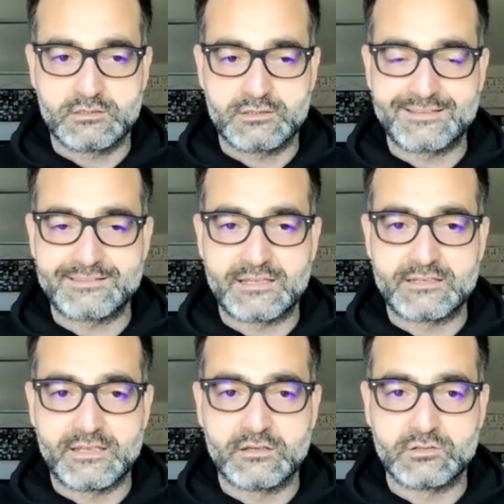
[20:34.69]
to get that
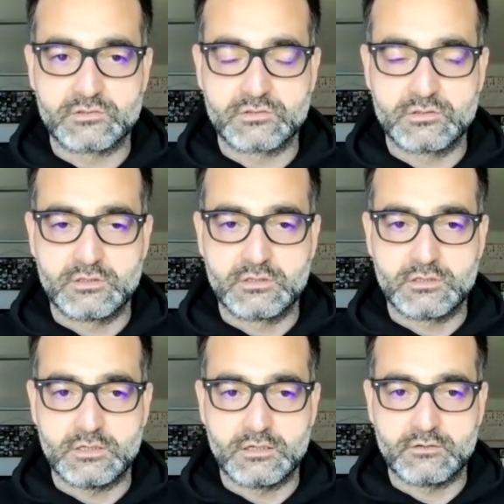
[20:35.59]
nailed
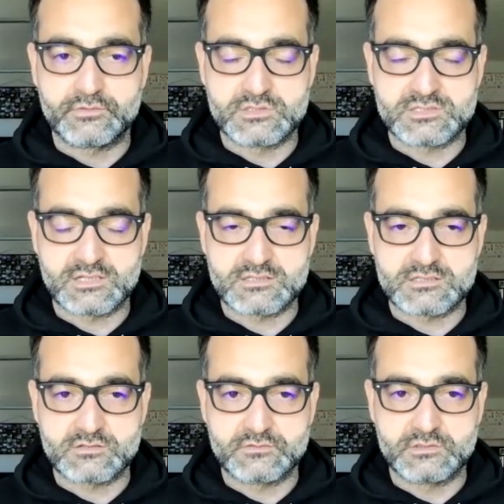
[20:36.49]
for the
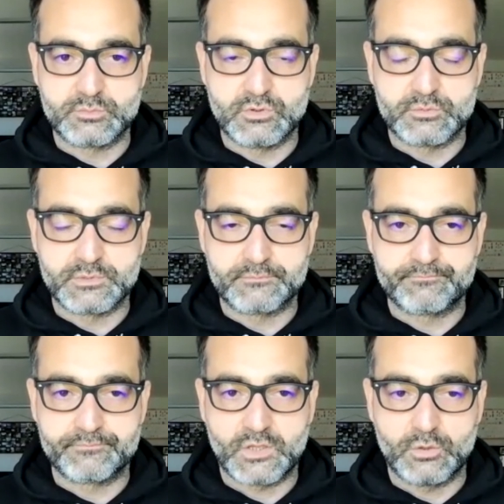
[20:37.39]
success of the deployment.
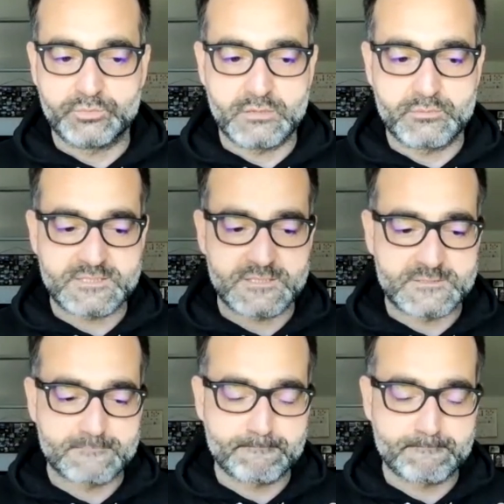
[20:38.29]
Hope that makes sense.